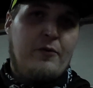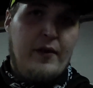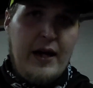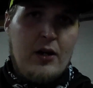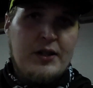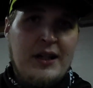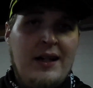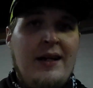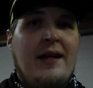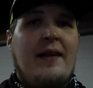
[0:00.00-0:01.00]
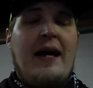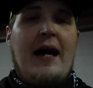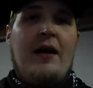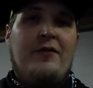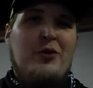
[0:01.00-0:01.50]
for theirs, they
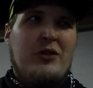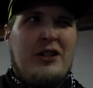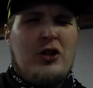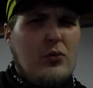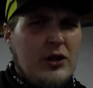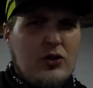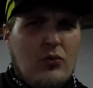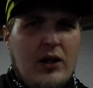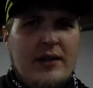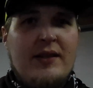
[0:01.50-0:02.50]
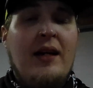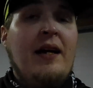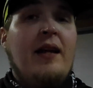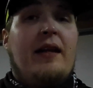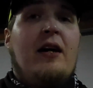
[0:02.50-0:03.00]
have 22-inch ones.
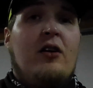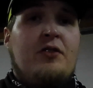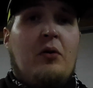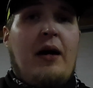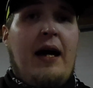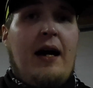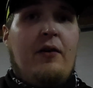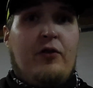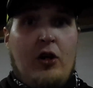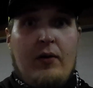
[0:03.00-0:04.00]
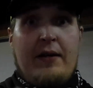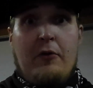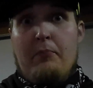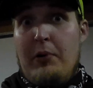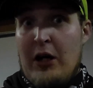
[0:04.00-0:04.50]
They also have, you know,
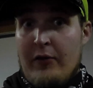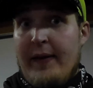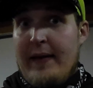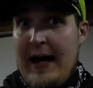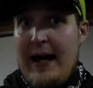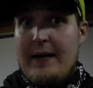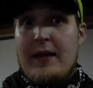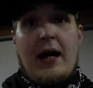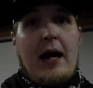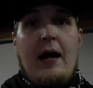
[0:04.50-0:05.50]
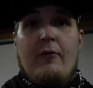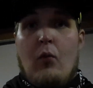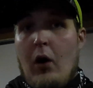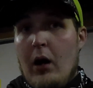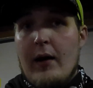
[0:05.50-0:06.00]
even bigger than that. They have
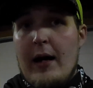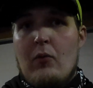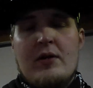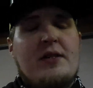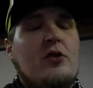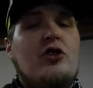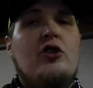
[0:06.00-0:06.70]
walleye ones. There's